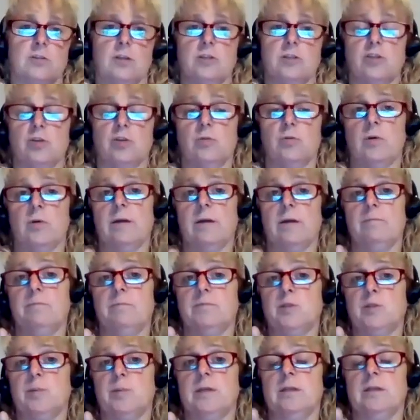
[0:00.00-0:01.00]
so
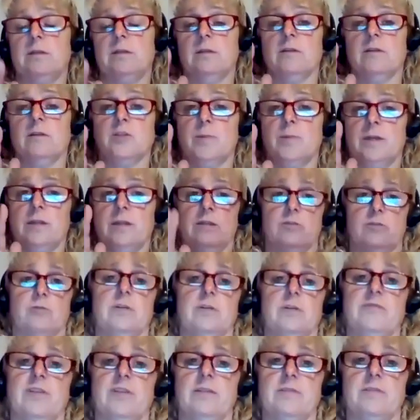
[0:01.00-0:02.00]
they're spending
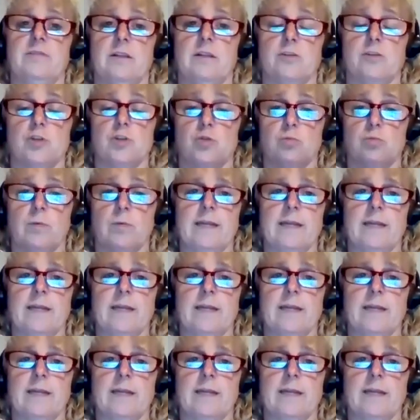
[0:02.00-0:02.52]
$35